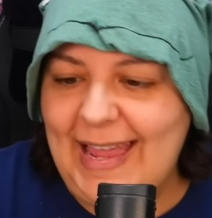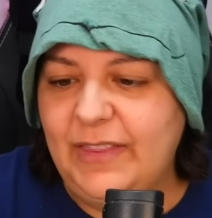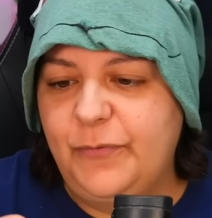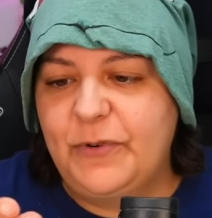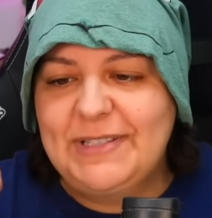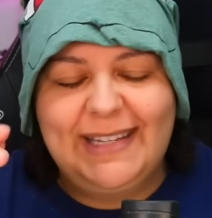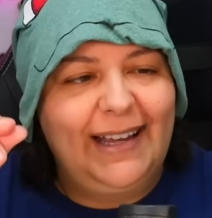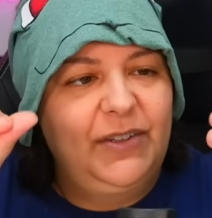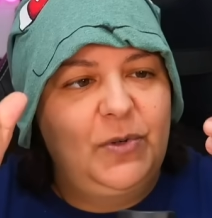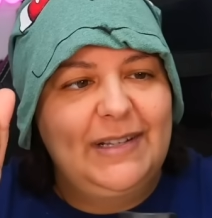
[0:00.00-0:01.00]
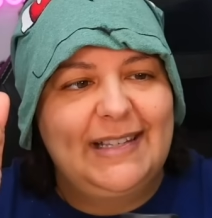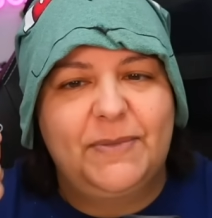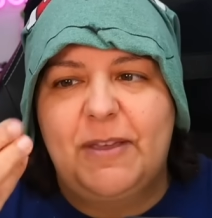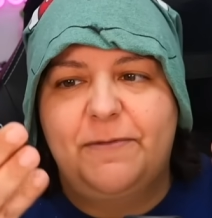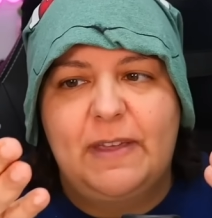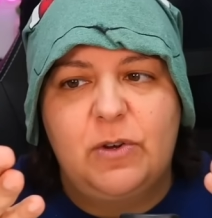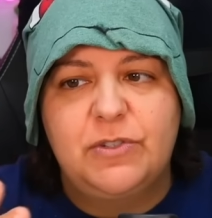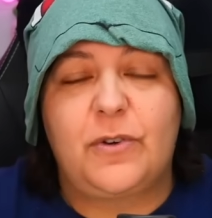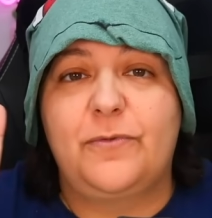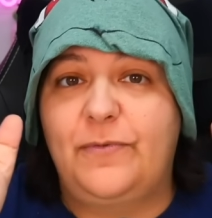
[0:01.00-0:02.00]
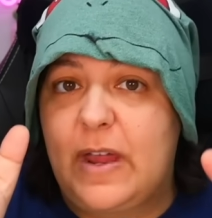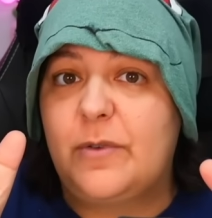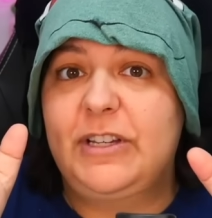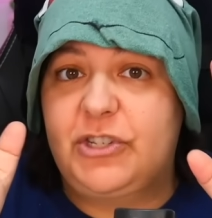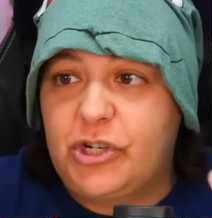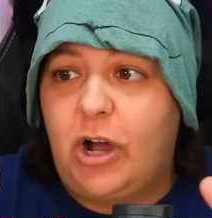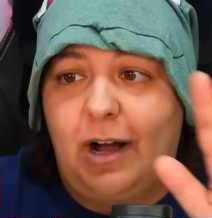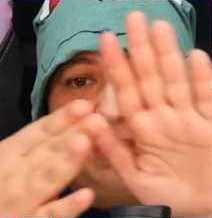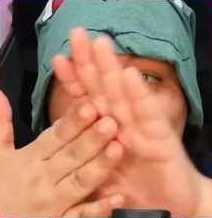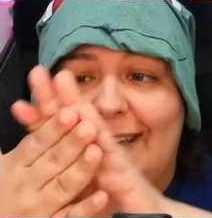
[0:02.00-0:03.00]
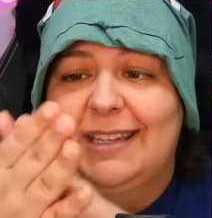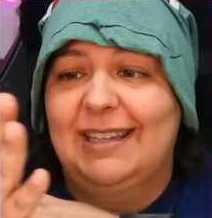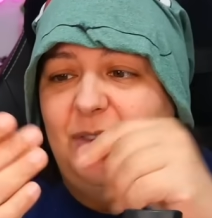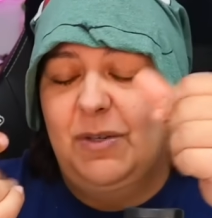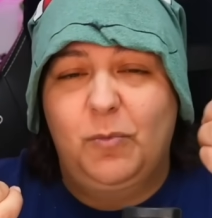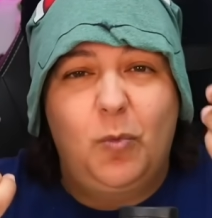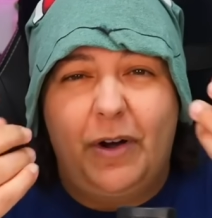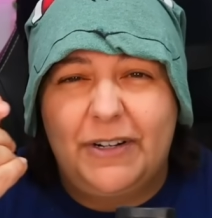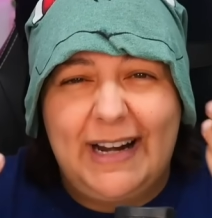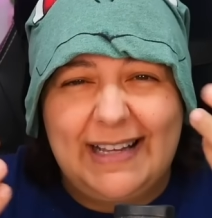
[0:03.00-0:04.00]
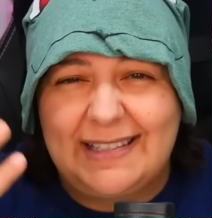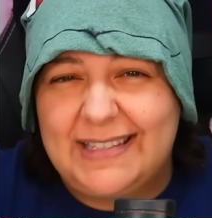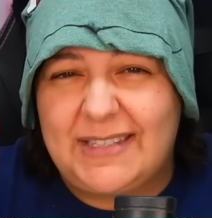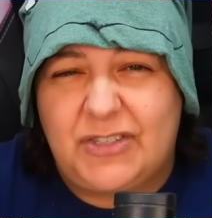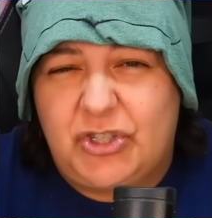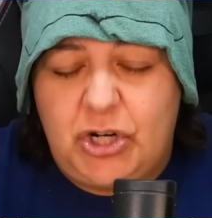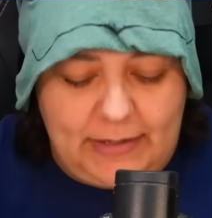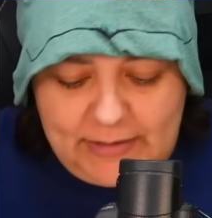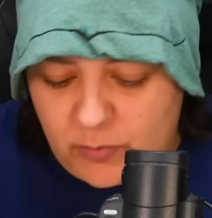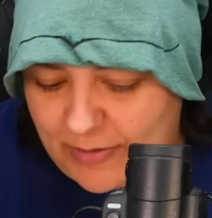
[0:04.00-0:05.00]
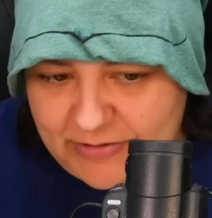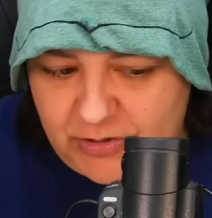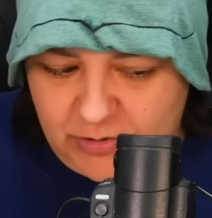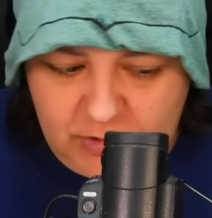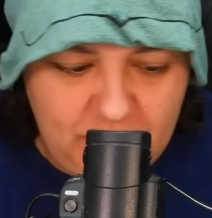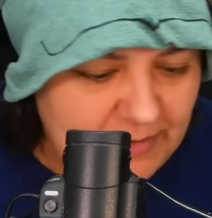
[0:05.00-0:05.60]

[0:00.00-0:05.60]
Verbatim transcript: And the first thing I noticed is my fingers are very chalky. The water has this chalky residue to